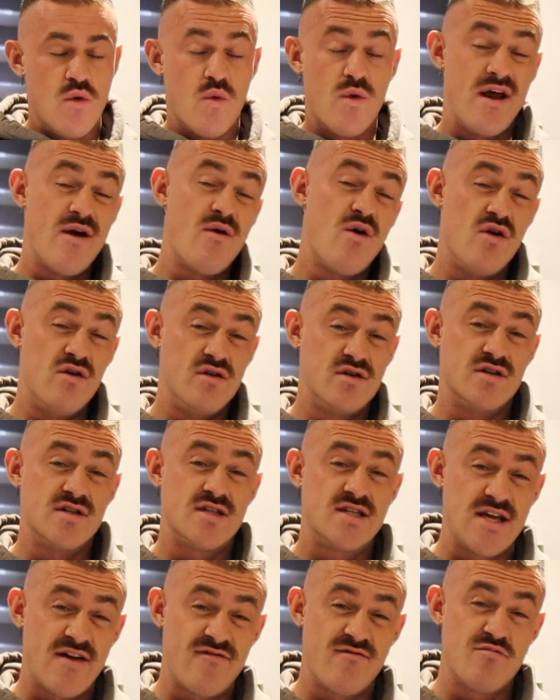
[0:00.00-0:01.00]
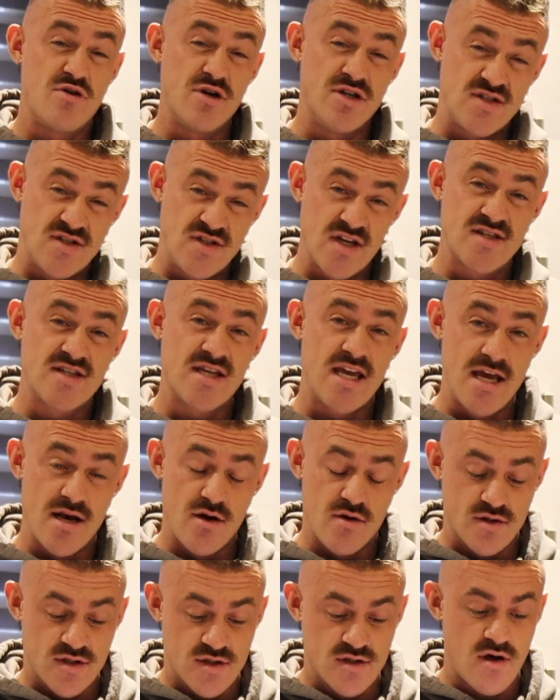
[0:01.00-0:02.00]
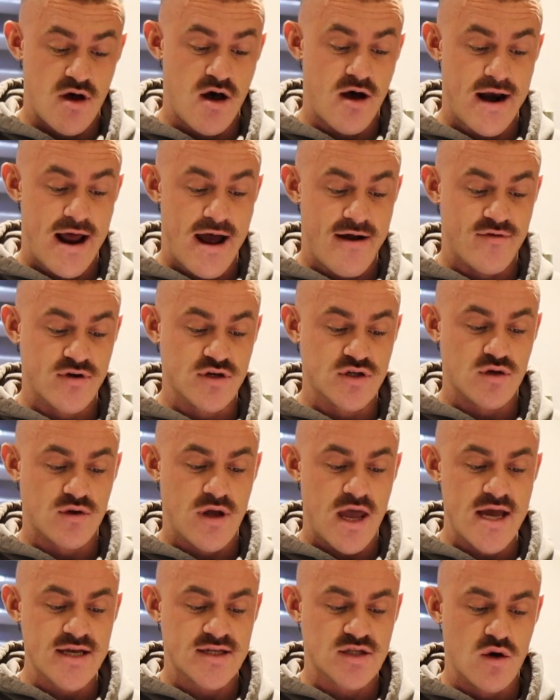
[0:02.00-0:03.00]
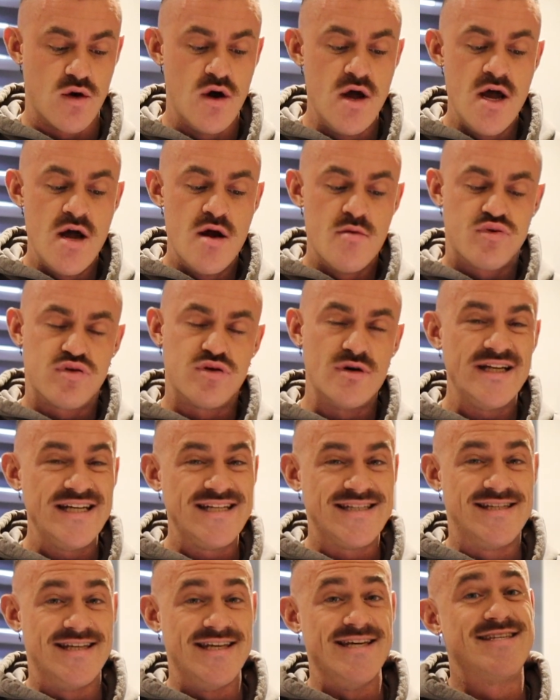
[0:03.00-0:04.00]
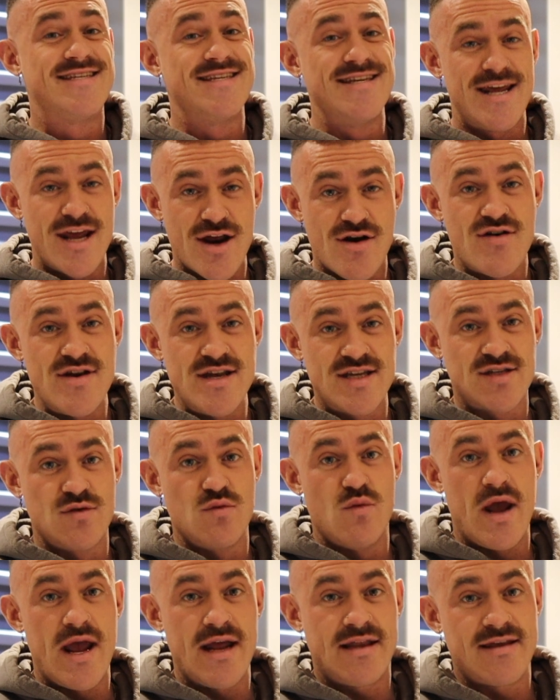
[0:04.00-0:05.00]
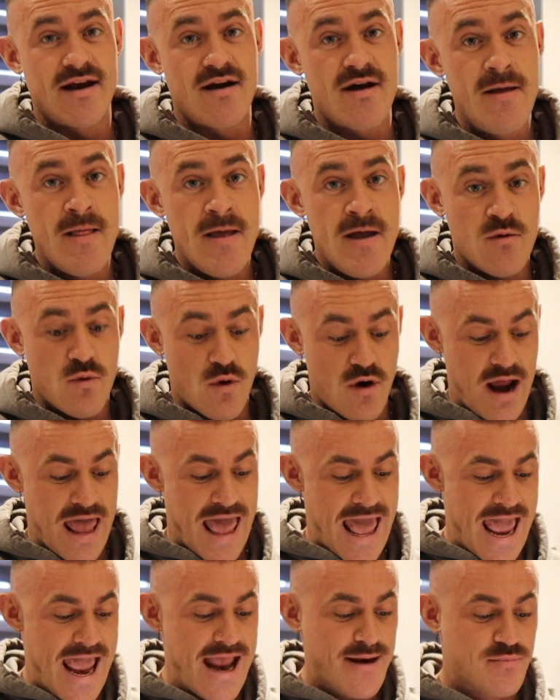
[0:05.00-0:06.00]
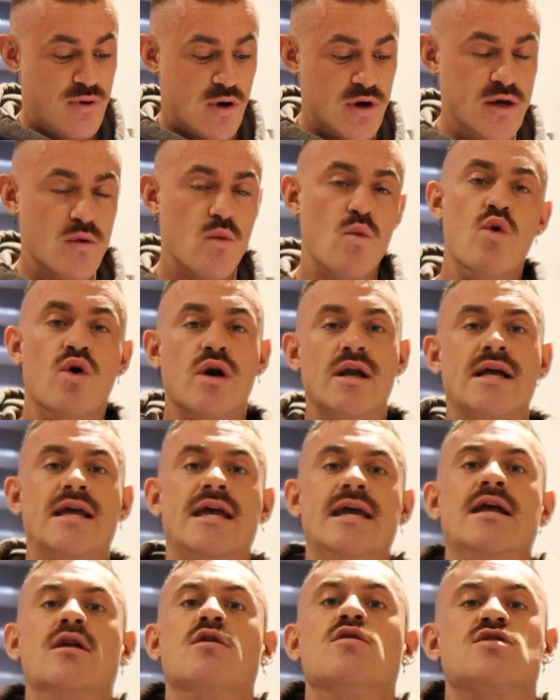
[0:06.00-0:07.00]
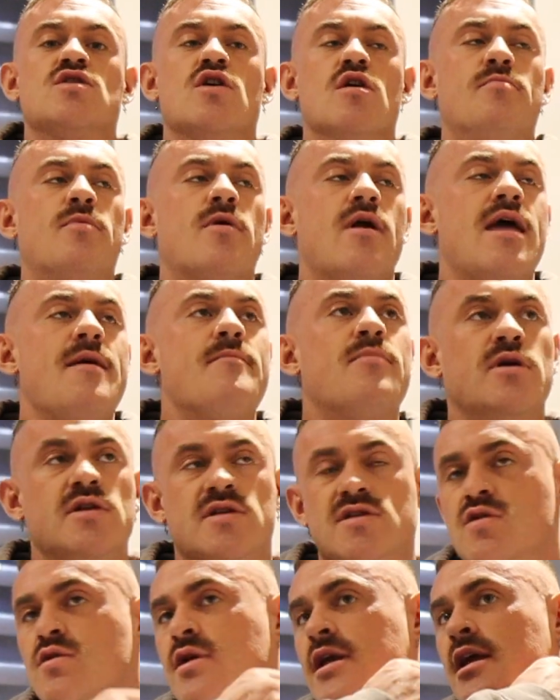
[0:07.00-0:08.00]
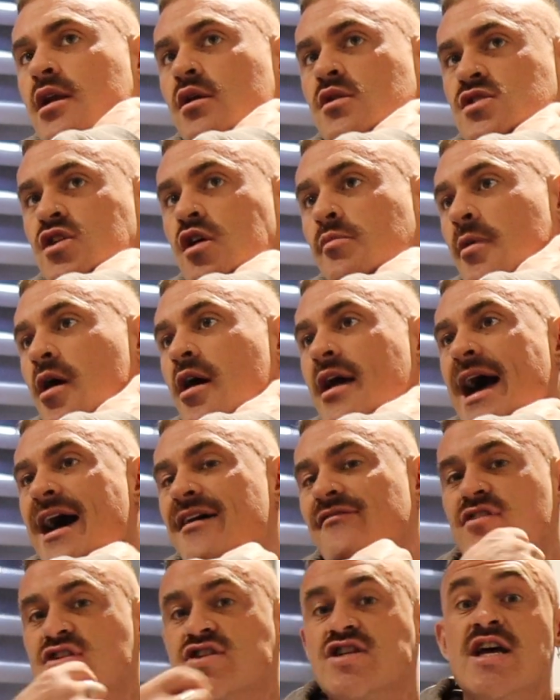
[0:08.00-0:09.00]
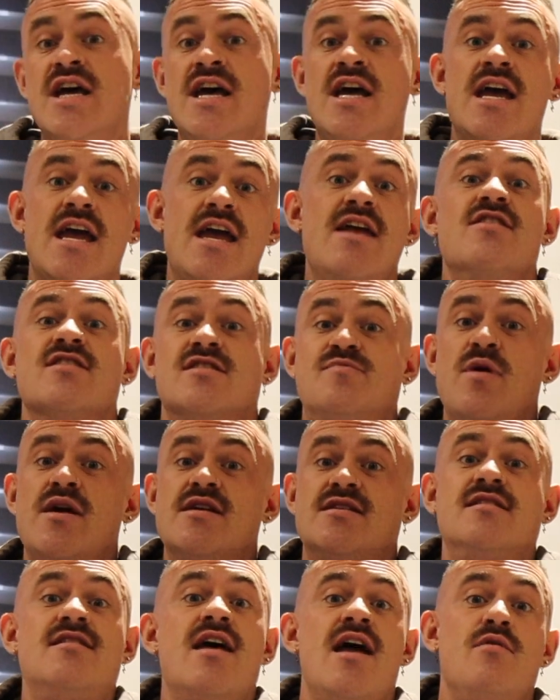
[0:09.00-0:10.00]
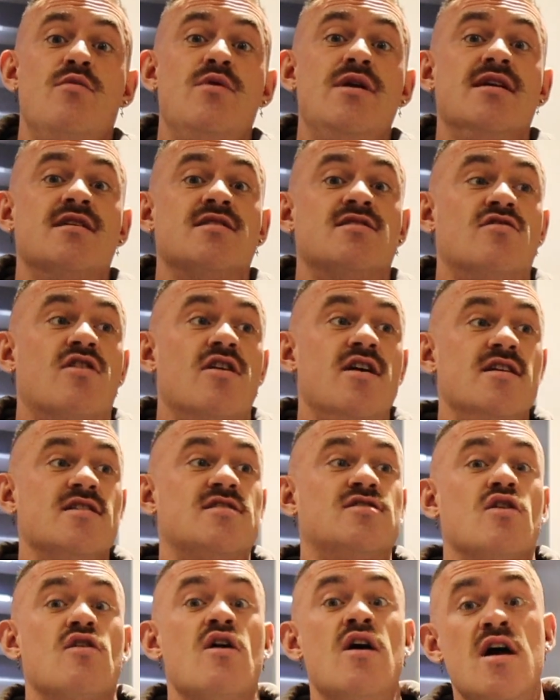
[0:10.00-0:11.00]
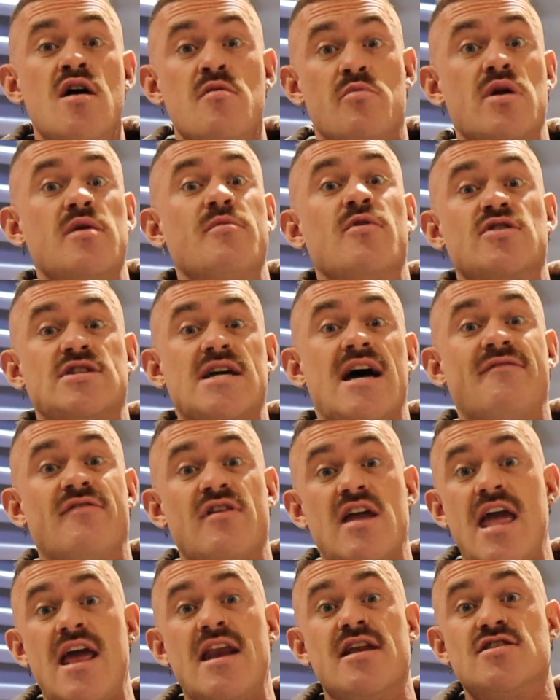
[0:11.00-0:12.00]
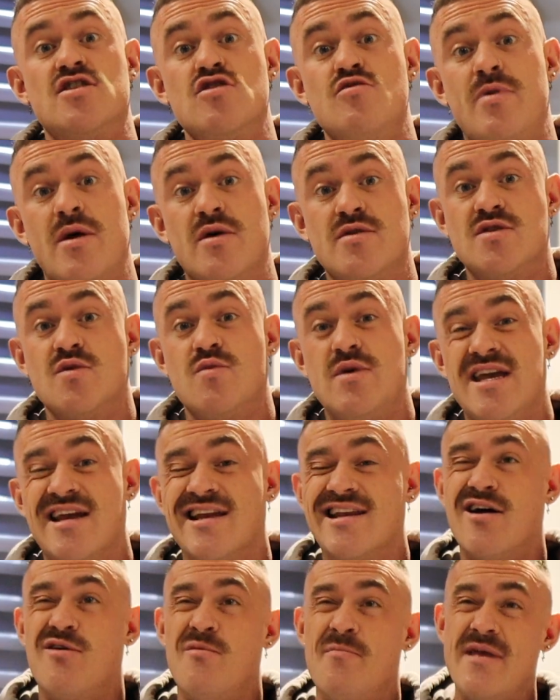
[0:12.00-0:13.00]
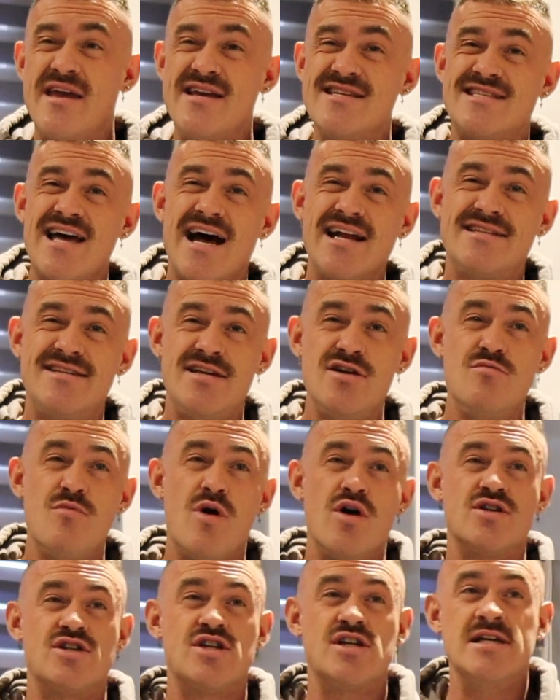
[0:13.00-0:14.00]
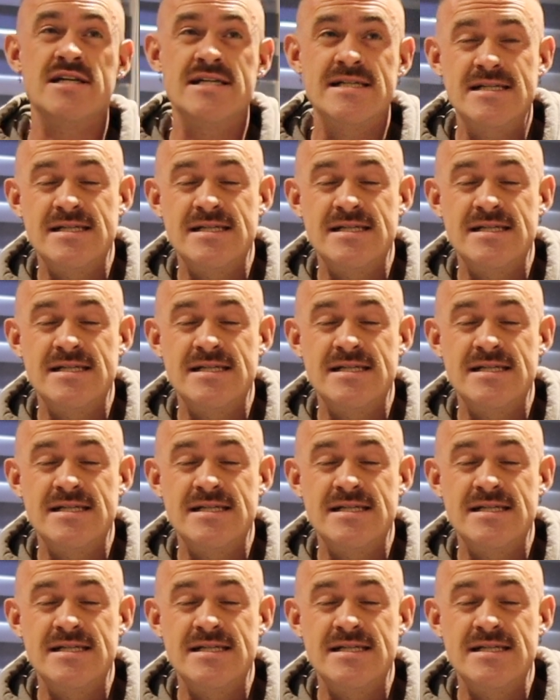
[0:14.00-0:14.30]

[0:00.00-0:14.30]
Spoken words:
We're now 107.6 kilos on average. Okay, so pretty decent increase in weight there. We're 8.1 kilos up, or 8.2 kilos up on average in a space of 10 weeks, right? So pretty much after gaining 2 pounds a week. Now, is that too much?